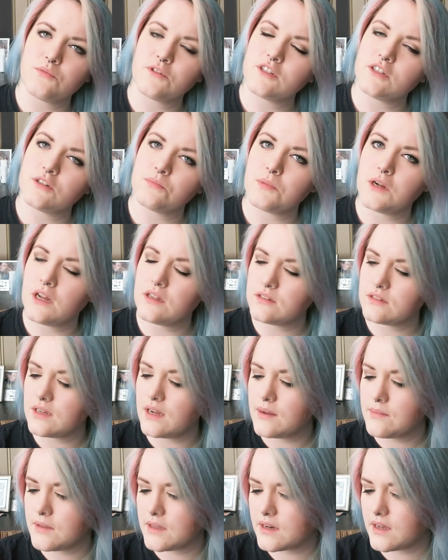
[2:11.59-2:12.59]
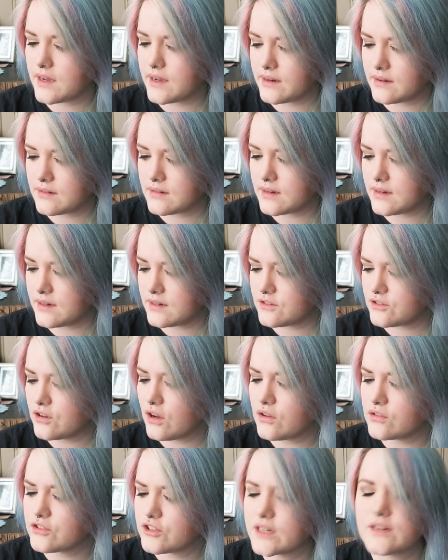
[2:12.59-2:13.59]
British pastime that I
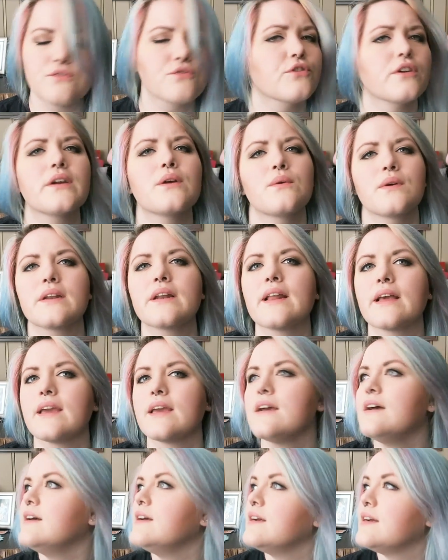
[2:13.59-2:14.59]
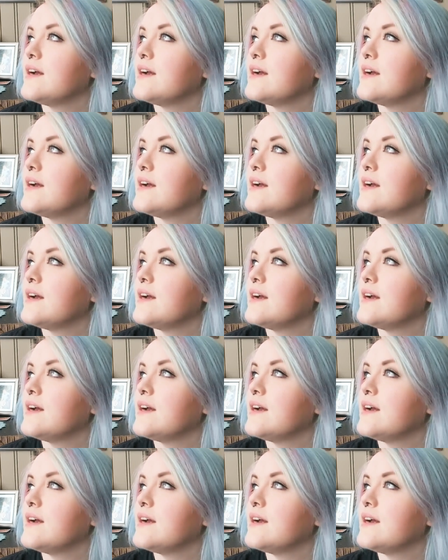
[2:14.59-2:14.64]
indulge in frequently,